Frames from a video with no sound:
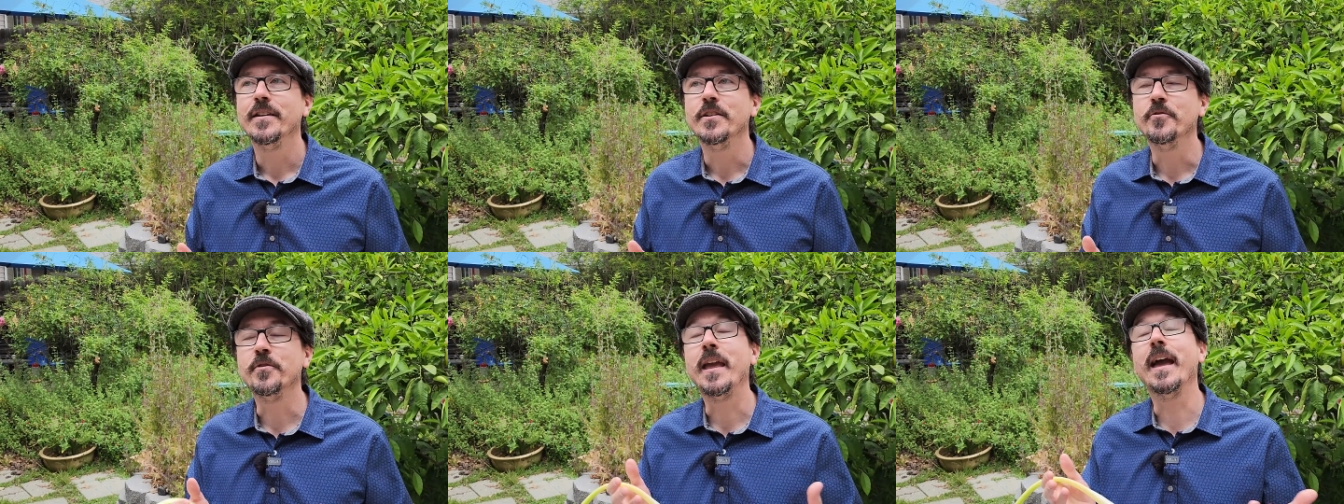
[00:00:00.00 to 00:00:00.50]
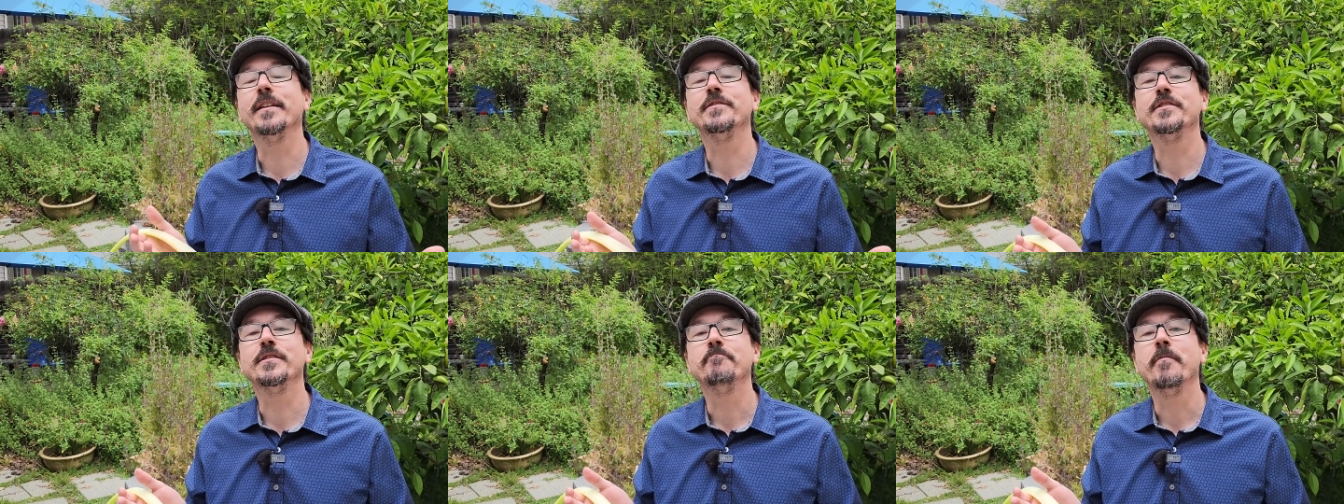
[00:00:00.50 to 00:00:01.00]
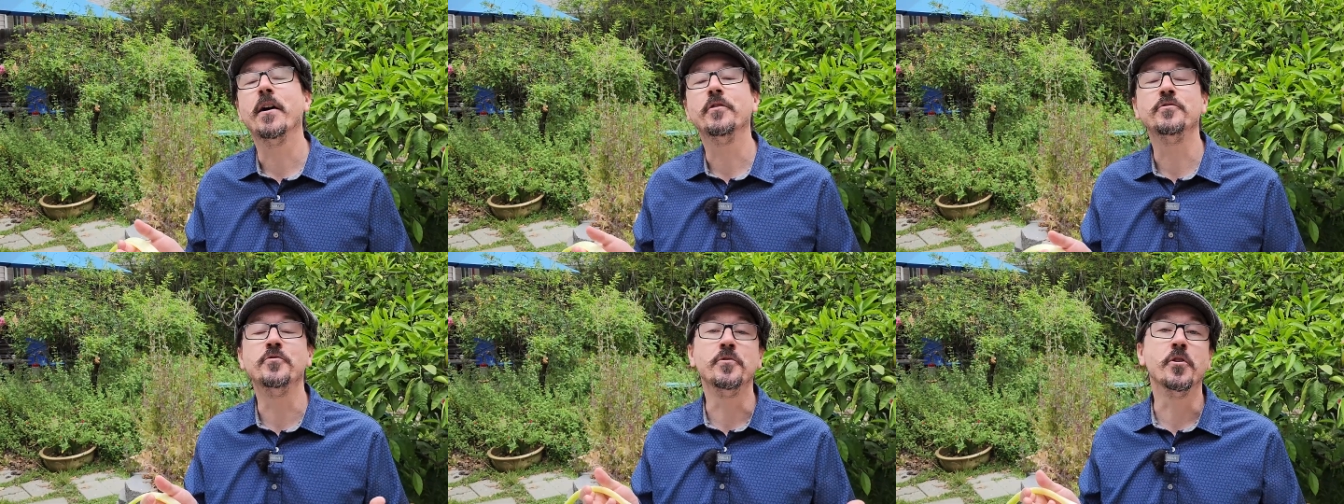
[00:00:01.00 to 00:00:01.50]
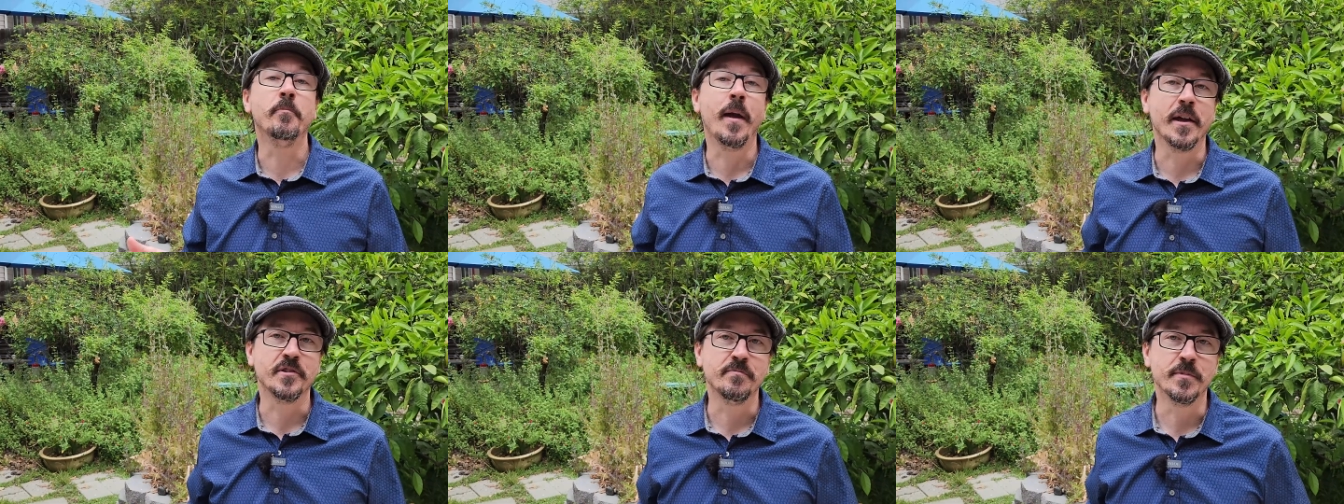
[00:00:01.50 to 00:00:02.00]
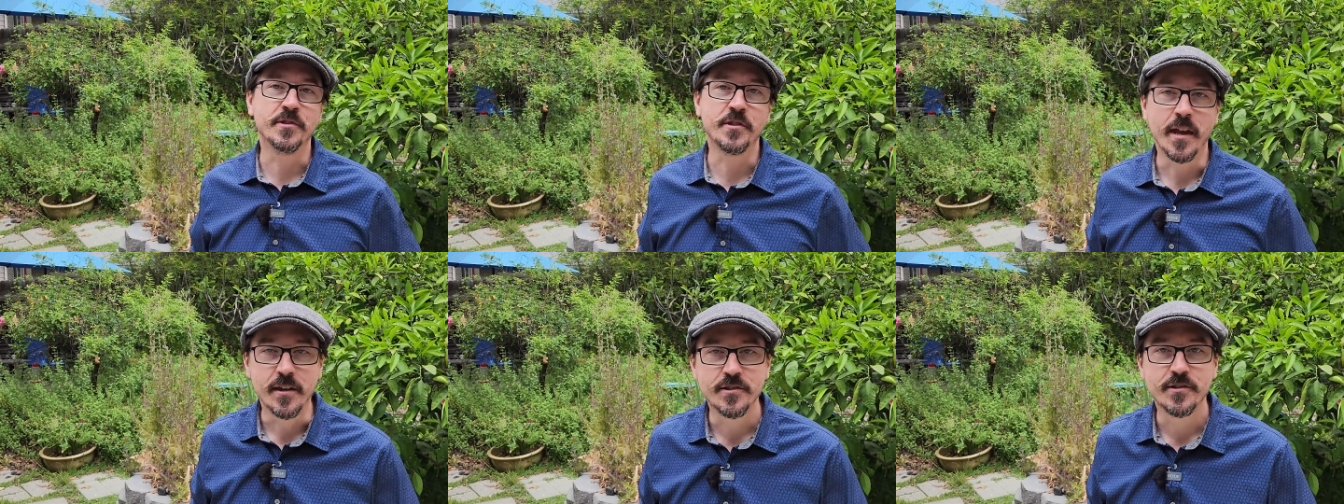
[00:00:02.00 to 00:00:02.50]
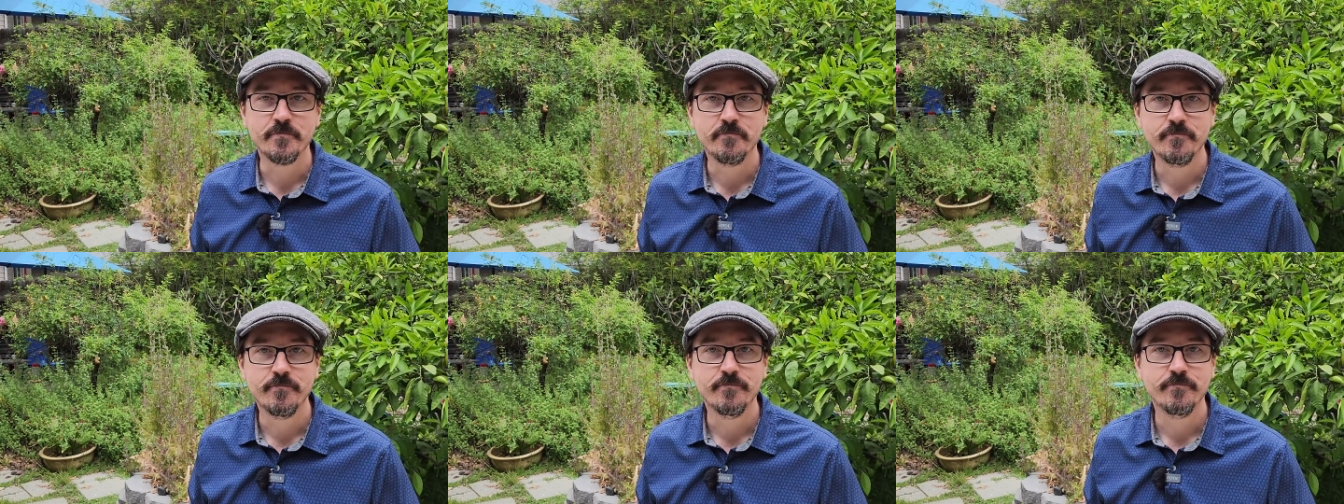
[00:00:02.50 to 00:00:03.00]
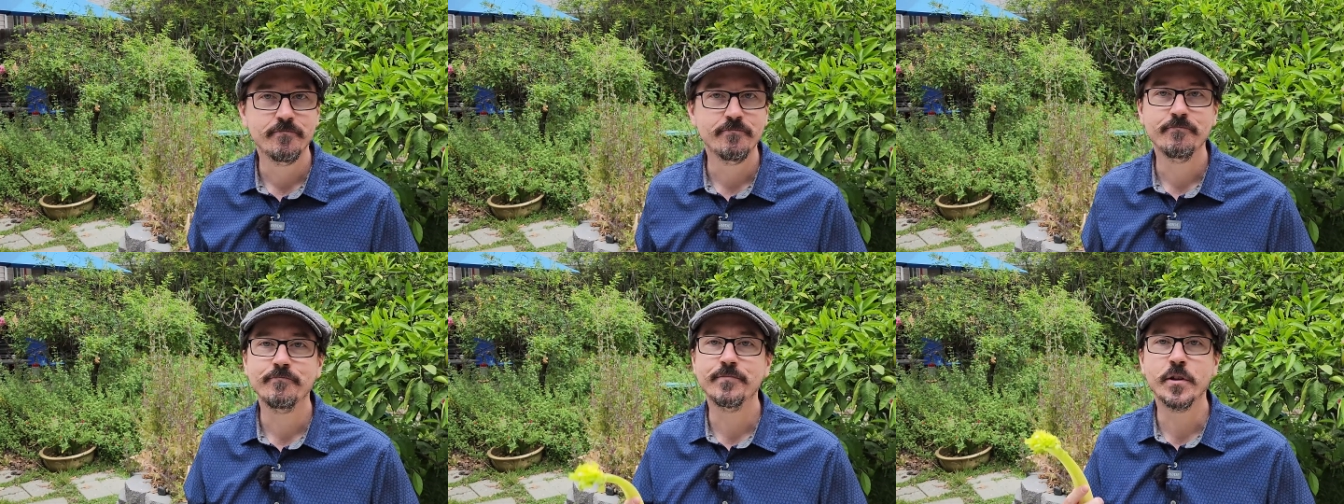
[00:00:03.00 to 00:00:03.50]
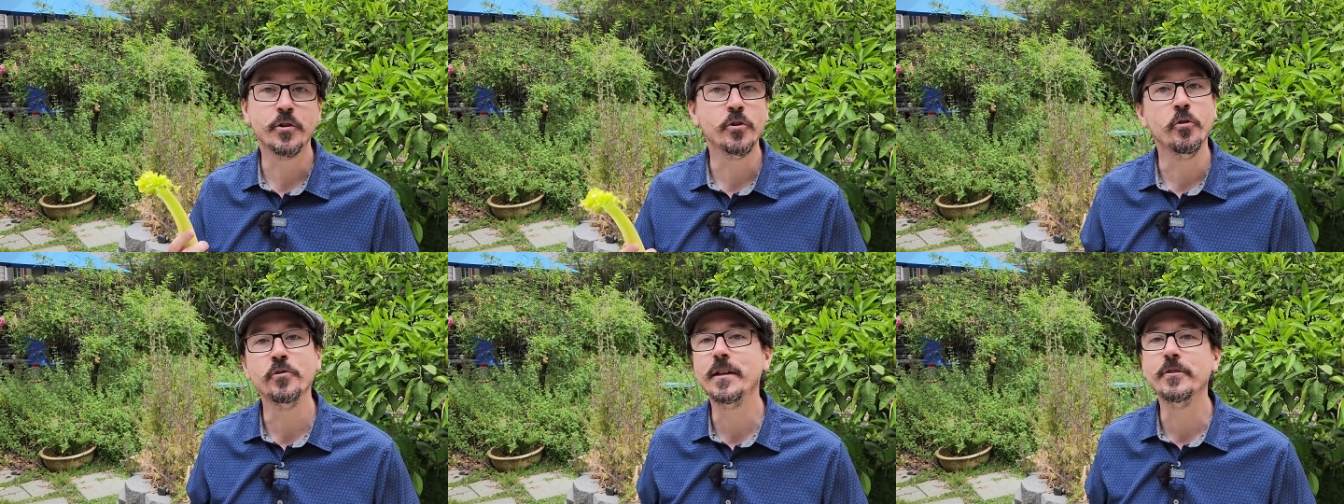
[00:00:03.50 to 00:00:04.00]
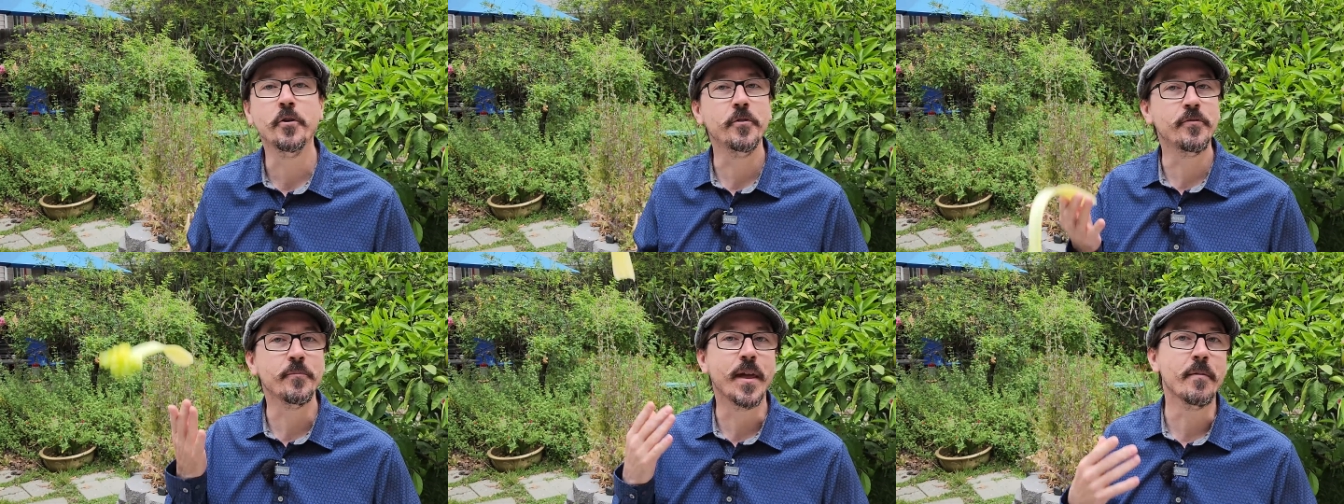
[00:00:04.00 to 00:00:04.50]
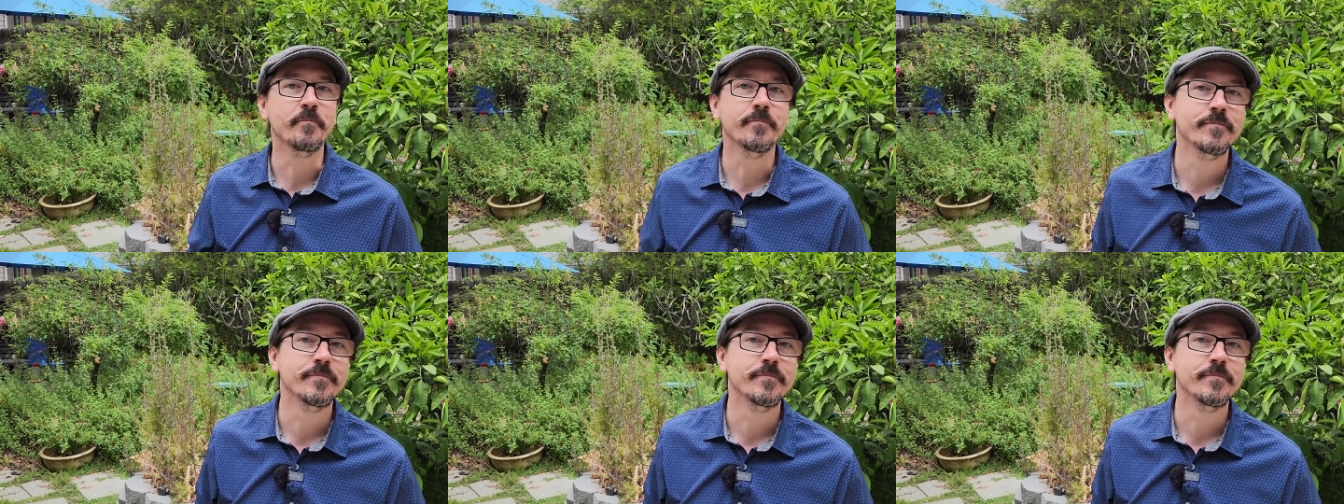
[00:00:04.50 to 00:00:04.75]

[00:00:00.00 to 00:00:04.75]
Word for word: you can't undo your past mistakes. You can only learn from them.